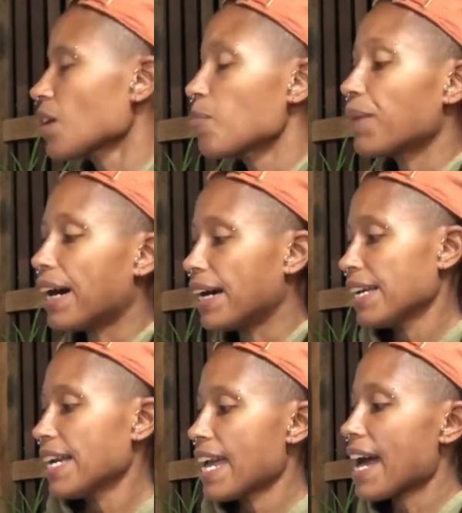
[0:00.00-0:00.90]
But
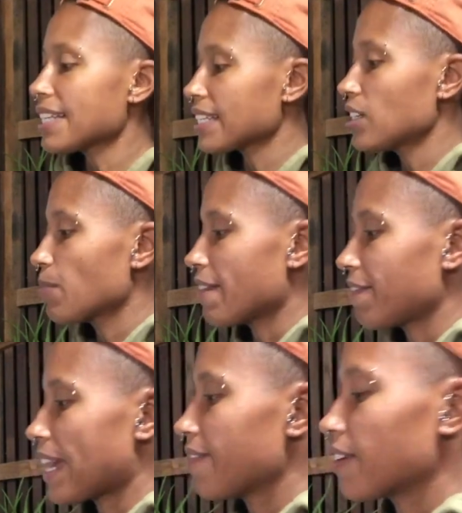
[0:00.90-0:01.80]
it adds a little bit of
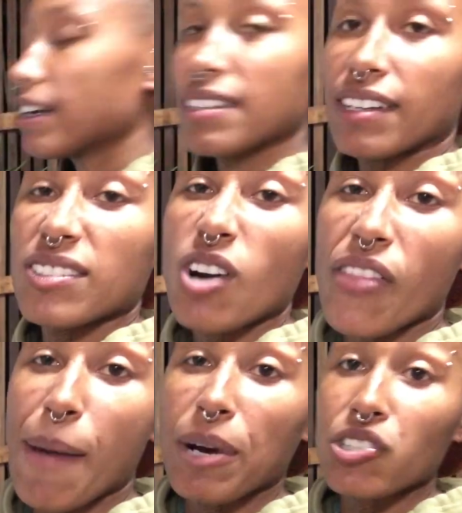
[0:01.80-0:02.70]
flavour, and not
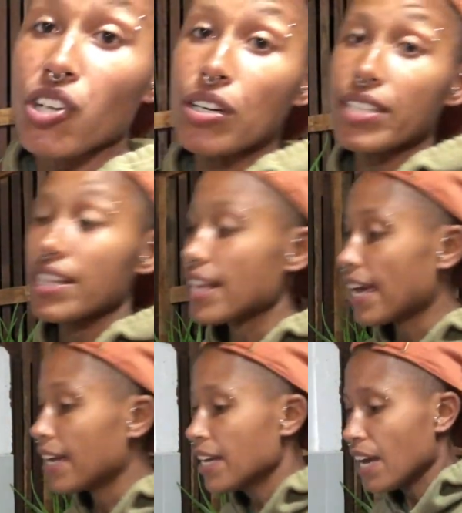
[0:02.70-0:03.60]
that much goes in
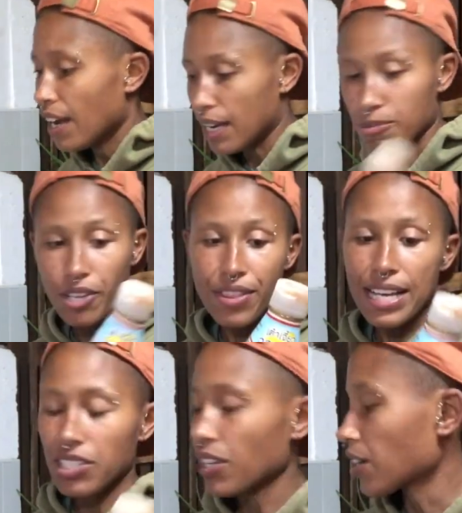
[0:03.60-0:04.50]
there. So
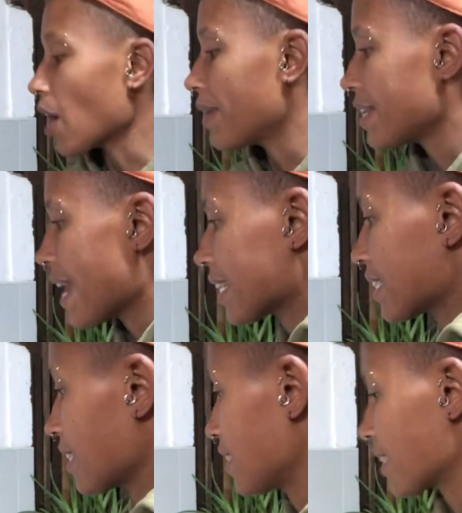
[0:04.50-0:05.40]
that's going to go in next,
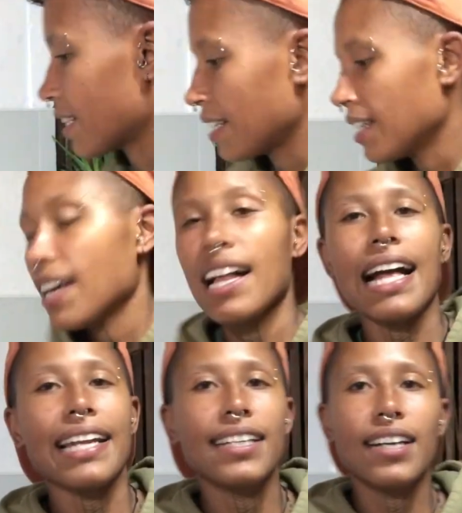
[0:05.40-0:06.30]
and it's going to
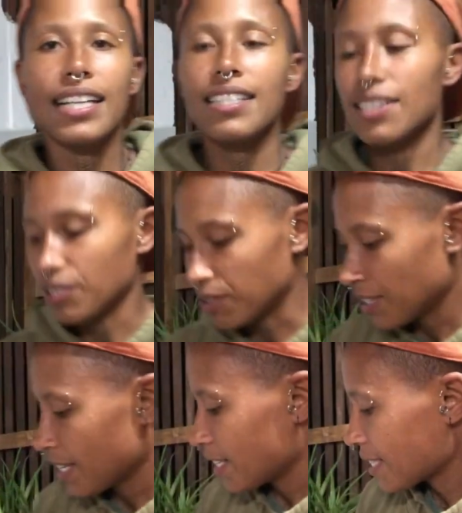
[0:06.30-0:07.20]
add a nice little
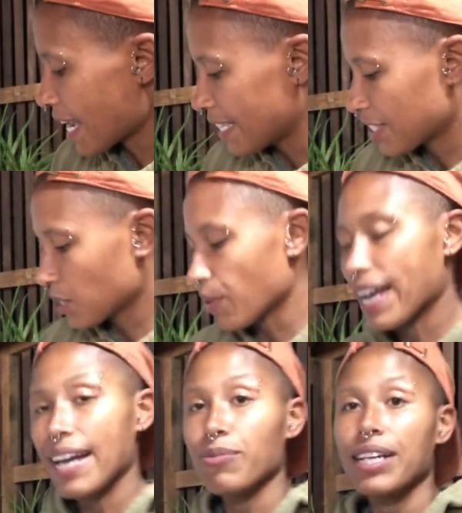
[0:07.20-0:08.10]
taste to it.
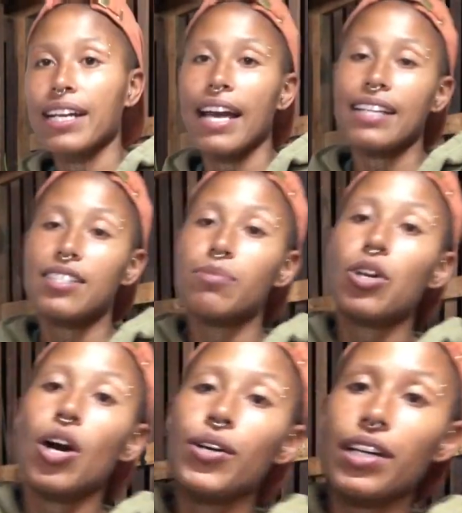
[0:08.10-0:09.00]
And we're going to add some
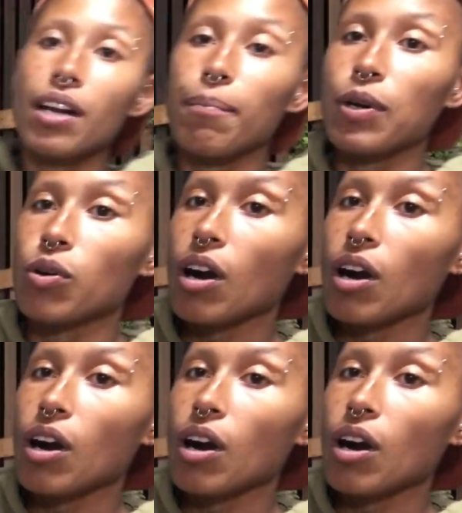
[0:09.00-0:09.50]
coconut milk